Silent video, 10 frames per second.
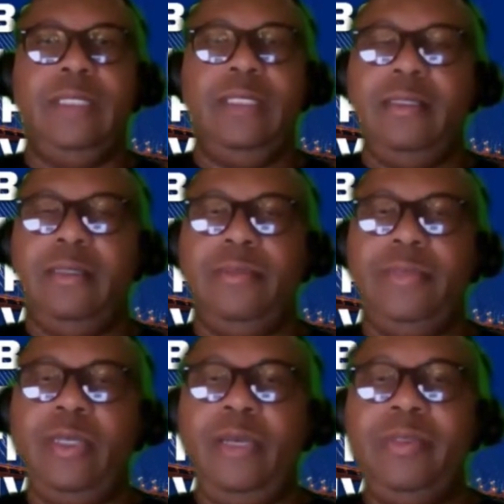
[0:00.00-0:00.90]
Be
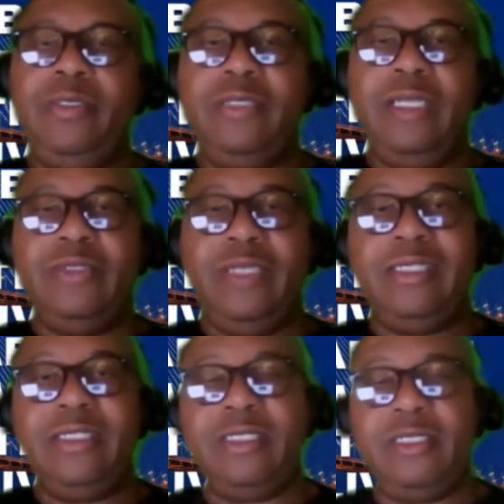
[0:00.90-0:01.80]
open to that
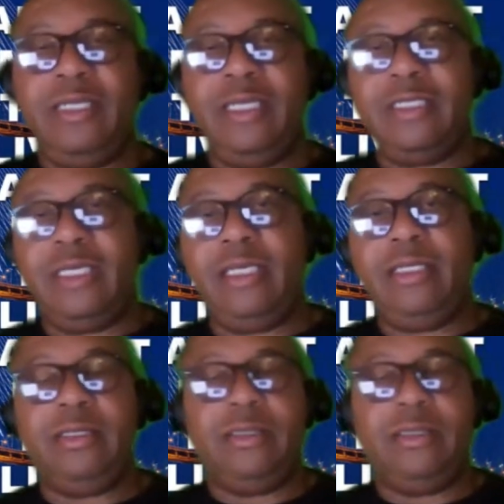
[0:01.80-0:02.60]
transition, that change.